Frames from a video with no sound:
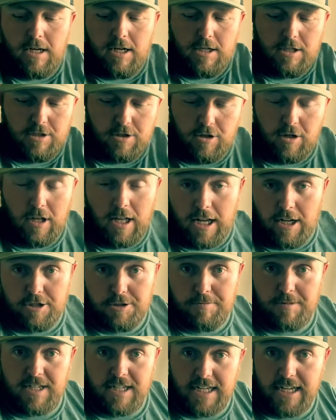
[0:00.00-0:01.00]
So it allows
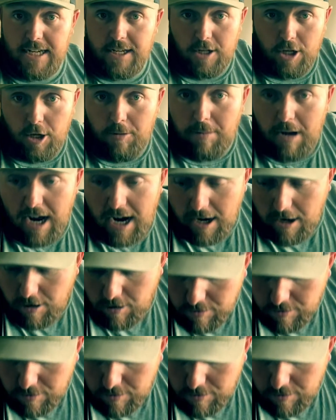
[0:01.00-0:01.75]
me to get up higher.